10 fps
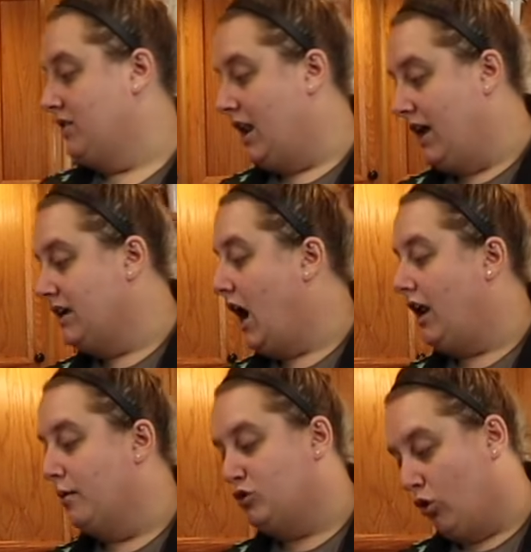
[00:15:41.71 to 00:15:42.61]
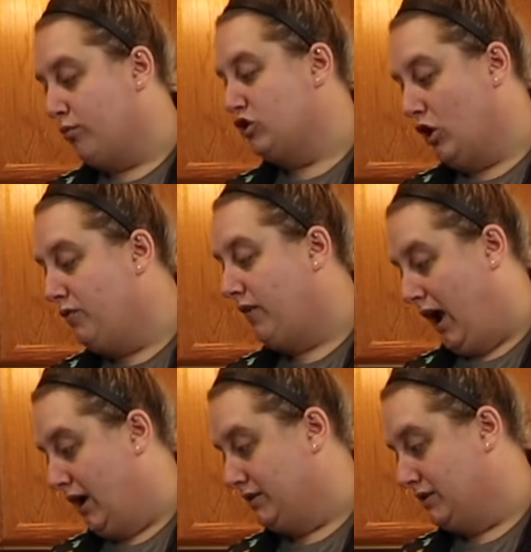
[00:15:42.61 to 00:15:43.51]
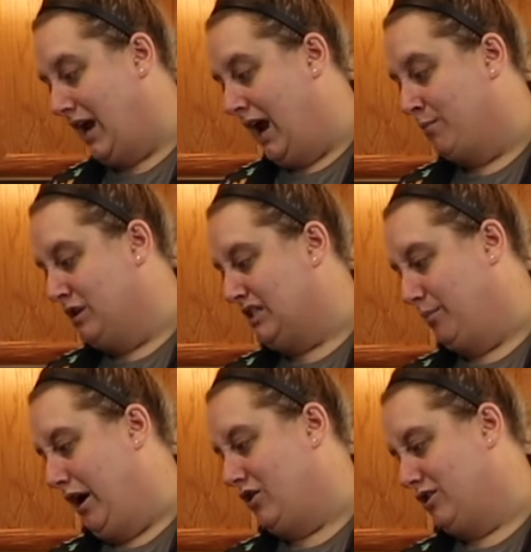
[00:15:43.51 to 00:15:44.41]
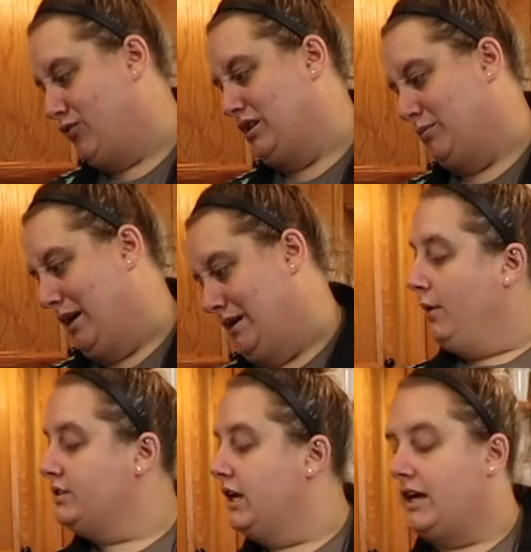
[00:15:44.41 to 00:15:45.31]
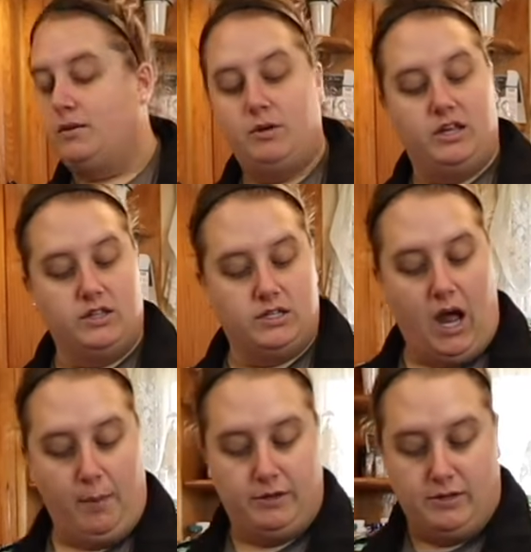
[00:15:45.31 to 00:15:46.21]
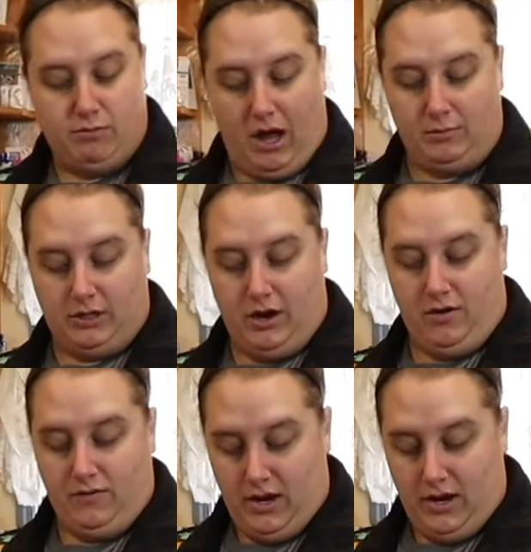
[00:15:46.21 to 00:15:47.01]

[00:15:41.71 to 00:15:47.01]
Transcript: That egg got absorbed so fast. Damn, disappeared in the recipe. How is that gonna be in the top and the bottom layer of